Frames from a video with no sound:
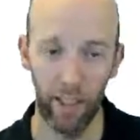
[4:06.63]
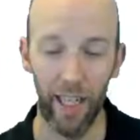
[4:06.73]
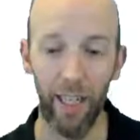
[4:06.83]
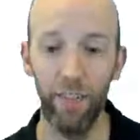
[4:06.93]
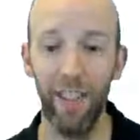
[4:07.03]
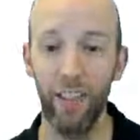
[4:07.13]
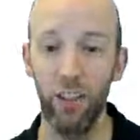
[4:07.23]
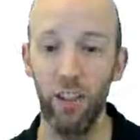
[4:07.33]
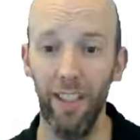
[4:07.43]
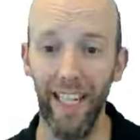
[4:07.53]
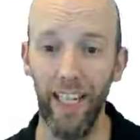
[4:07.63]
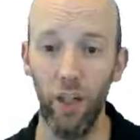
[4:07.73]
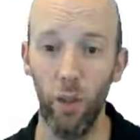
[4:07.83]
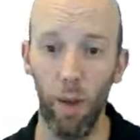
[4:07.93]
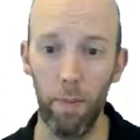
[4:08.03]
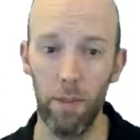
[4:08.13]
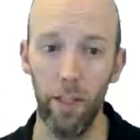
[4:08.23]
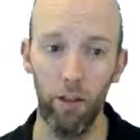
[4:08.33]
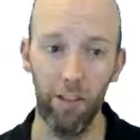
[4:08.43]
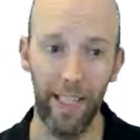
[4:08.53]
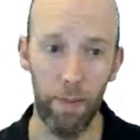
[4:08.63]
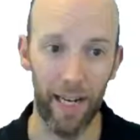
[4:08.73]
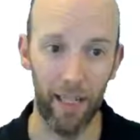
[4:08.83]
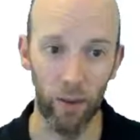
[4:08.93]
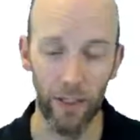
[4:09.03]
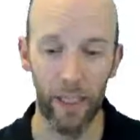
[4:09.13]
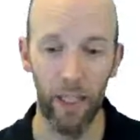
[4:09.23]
If you clicked on a link on a website or an email